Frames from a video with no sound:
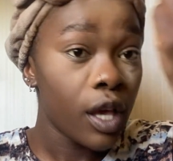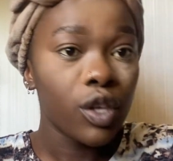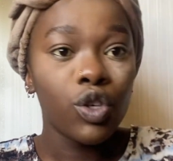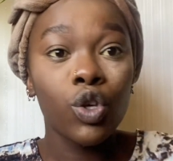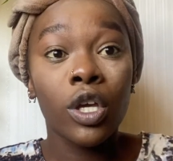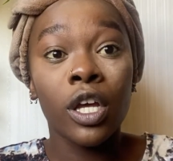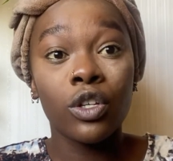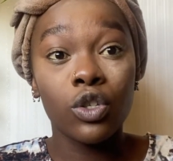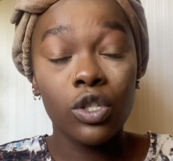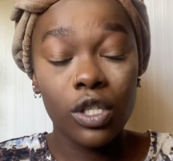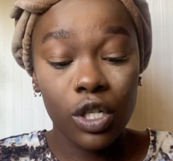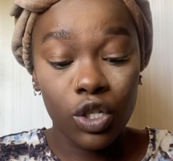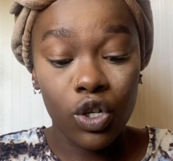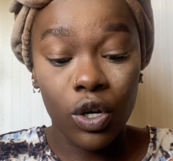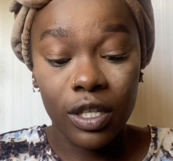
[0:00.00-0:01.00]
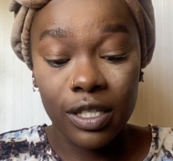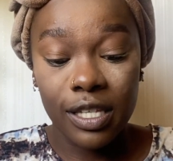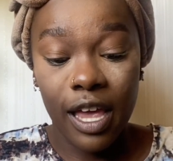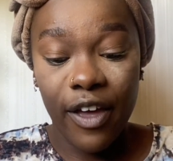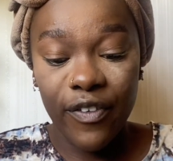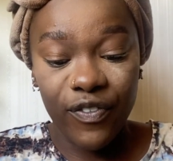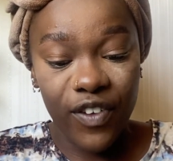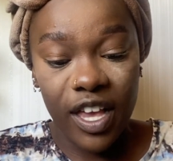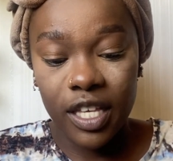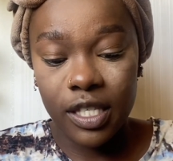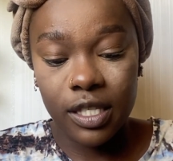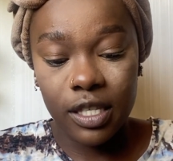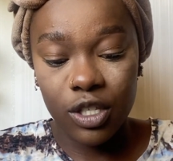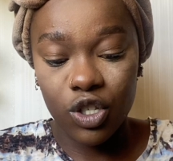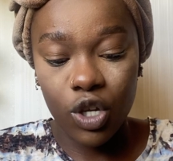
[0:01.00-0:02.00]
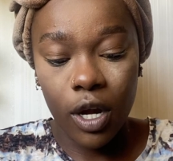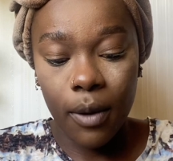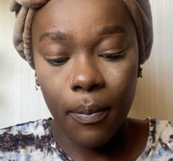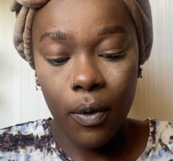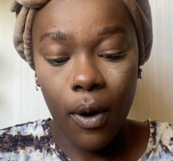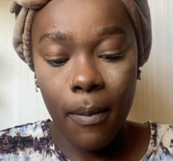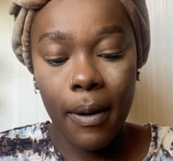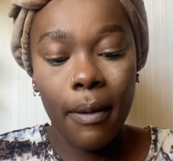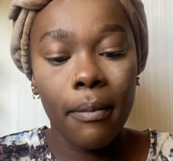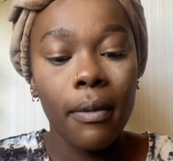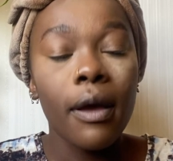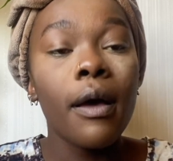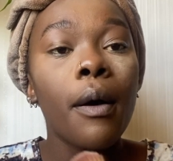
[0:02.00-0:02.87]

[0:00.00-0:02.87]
You can use it your entire face, it's not a problem,